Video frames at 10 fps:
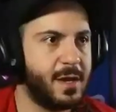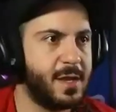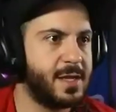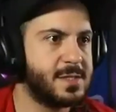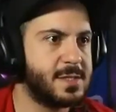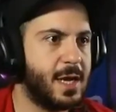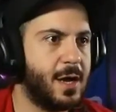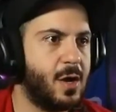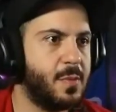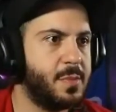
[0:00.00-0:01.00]
Yes.
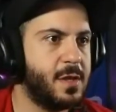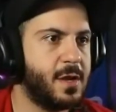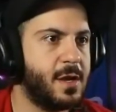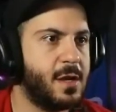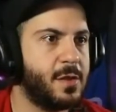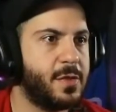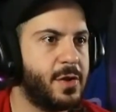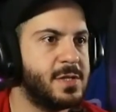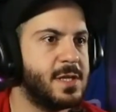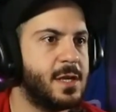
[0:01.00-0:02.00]
I'll be there
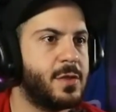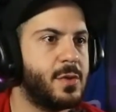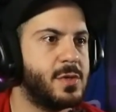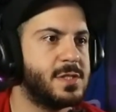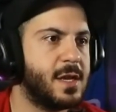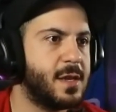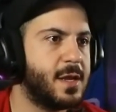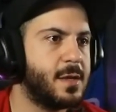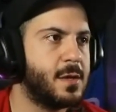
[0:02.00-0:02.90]
Thursday through Sunday.